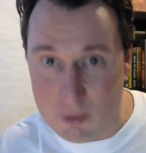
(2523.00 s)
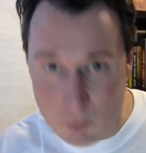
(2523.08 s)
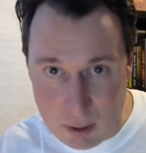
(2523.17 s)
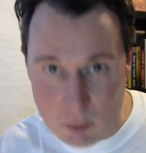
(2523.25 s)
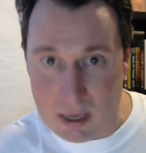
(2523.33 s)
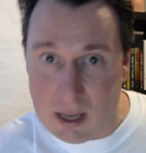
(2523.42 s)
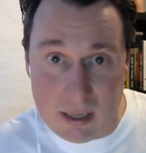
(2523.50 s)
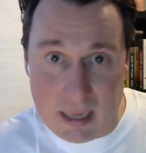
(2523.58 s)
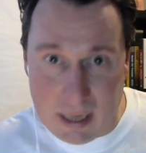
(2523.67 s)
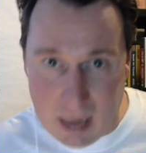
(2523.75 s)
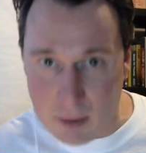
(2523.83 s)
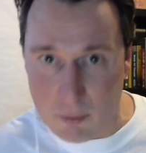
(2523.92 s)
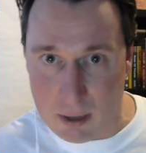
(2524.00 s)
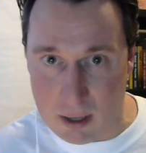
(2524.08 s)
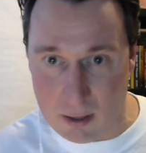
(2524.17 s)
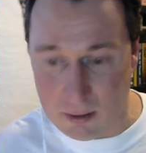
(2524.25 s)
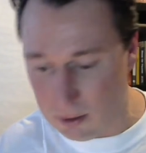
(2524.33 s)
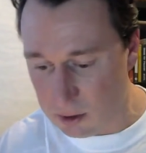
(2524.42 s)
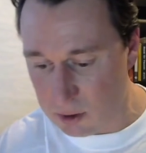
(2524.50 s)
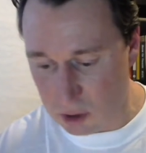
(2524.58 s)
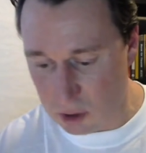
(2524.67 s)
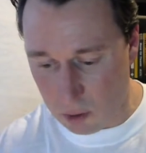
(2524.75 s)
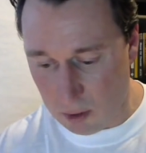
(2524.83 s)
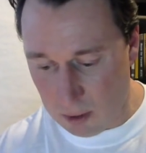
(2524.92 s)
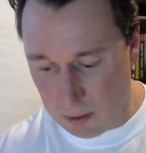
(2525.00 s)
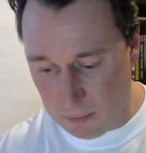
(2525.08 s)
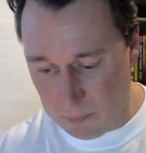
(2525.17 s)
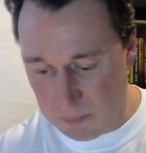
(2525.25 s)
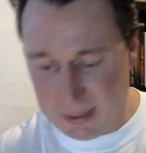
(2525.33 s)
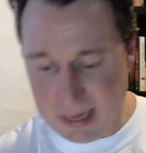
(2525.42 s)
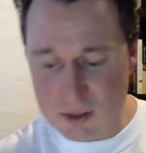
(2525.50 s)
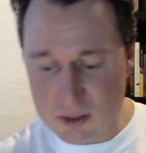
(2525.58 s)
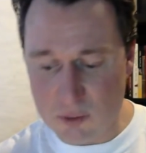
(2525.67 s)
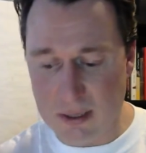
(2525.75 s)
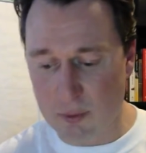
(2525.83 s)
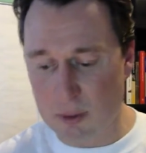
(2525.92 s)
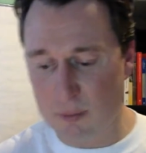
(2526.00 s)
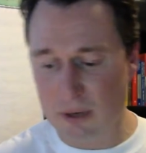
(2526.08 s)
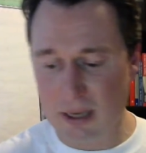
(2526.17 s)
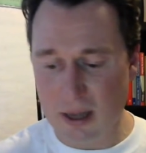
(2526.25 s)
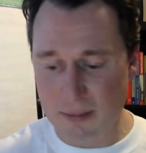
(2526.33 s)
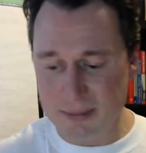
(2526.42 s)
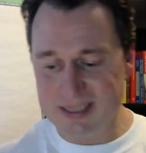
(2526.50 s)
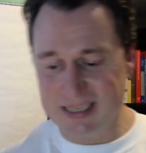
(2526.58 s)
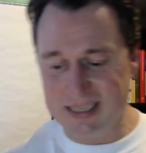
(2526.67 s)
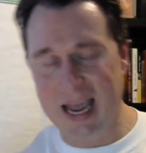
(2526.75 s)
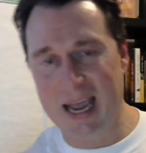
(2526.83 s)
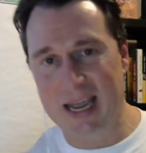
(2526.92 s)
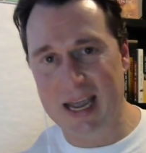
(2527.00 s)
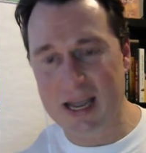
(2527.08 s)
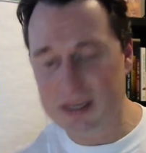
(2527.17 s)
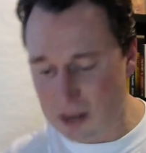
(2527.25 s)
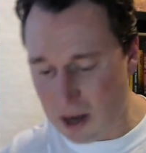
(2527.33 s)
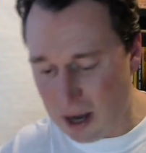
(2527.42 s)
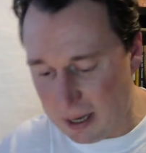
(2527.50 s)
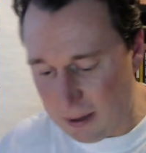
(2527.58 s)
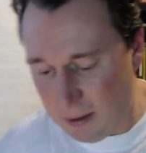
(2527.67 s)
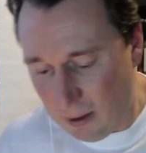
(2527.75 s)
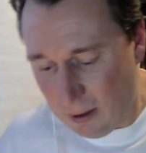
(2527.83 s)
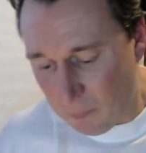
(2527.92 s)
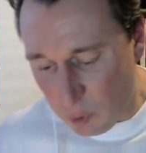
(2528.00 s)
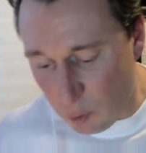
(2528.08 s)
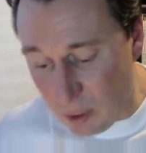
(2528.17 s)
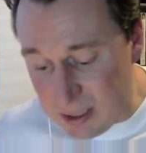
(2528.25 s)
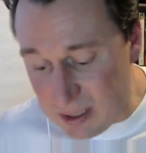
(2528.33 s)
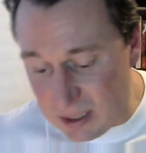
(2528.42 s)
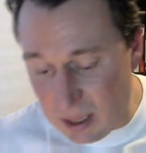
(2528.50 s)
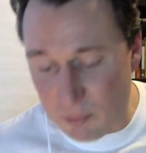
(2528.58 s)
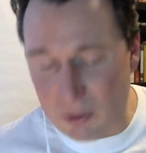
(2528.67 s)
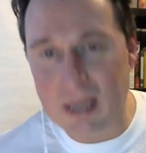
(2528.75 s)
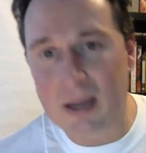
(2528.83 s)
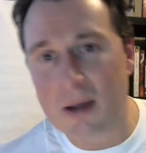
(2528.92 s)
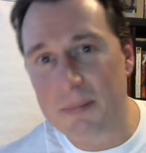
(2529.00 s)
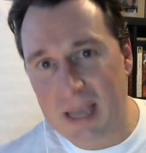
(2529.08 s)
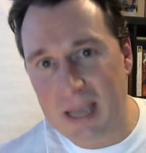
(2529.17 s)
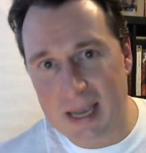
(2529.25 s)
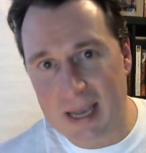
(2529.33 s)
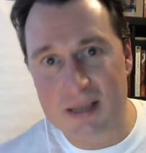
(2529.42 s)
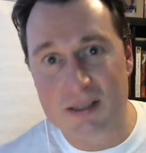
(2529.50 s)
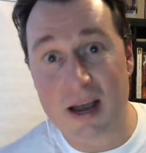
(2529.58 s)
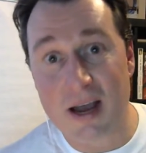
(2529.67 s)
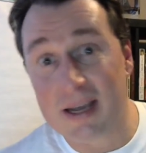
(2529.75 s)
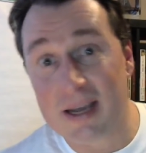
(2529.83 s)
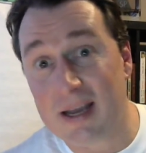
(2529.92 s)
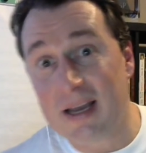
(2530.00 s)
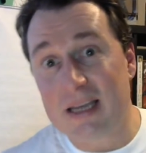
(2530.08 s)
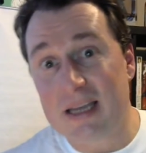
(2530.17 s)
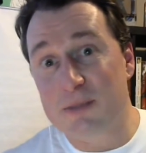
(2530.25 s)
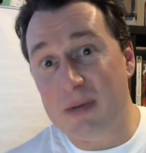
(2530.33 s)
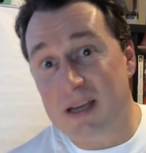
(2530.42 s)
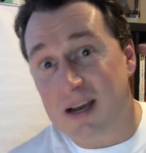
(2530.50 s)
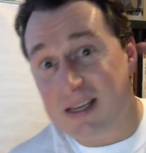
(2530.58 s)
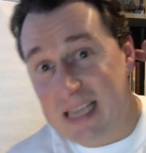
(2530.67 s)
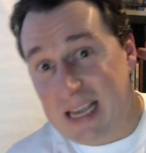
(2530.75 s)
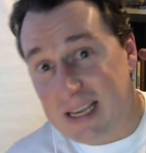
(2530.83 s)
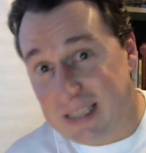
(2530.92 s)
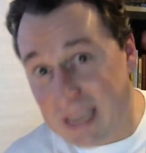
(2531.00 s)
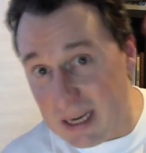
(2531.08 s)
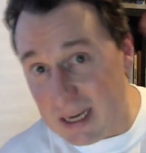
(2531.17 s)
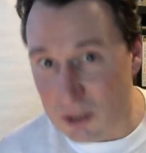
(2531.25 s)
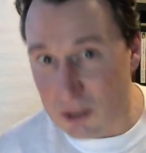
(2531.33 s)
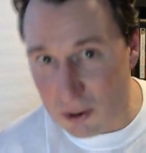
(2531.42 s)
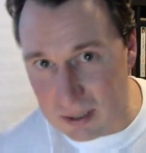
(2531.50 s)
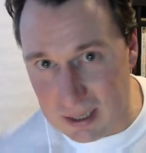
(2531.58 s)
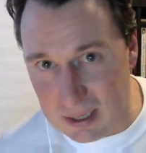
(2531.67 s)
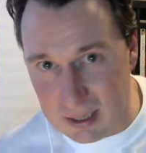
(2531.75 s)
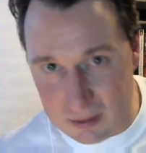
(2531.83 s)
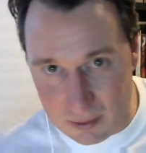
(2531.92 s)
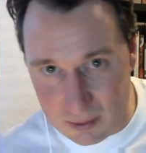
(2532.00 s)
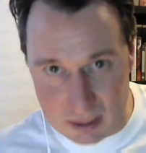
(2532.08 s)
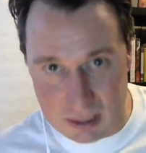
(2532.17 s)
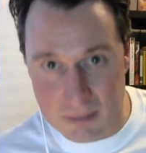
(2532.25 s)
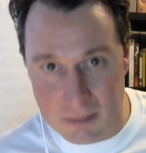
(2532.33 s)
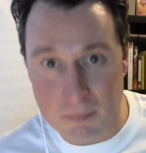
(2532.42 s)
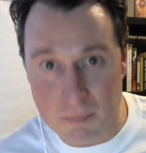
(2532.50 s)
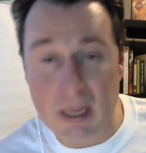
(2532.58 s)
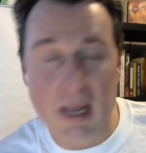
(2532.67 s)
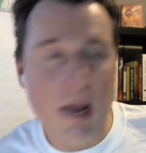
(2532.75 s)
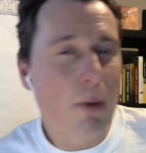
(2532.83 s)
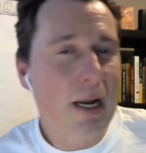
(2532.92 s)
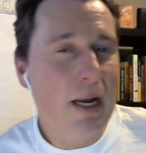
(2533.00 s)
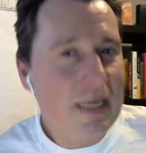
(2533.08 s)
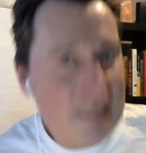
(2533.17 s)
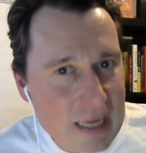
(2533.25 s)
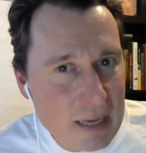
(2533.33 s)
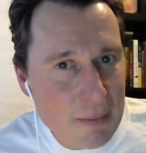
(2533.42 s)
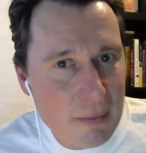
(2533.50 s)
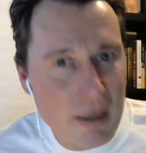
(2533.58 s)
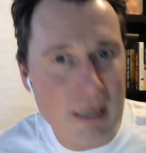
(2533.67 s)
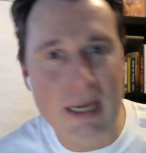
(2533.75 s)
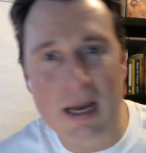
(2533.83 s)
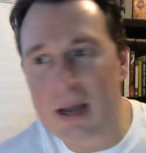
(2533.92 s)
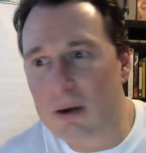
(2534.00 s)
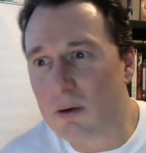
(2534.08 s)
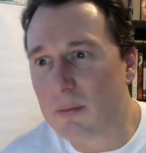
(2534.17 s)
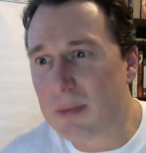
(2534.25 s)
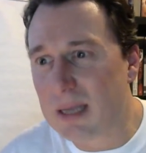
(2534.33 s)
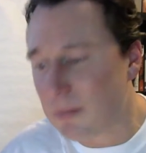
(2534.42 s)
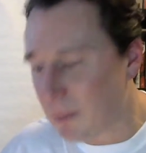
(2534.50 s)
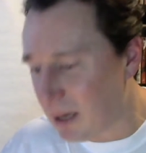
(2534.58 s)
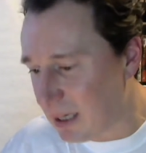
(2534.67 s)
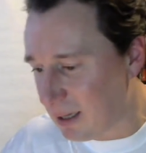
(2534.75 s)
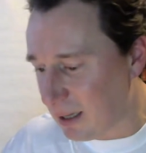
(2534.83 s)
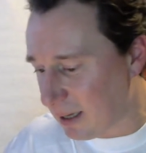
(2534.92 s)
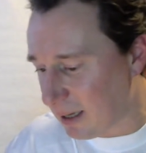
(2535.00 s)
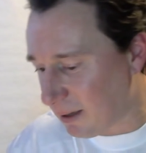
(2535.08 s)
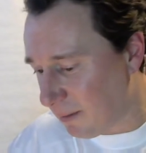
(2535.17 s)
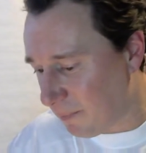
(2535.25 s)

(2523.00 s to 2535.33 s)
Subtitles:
we will, and I will. So next one I want to bring up is KSI. The reason I'm bringing up KSI is because he did turn it into money. And when I say money, I don't mean money like,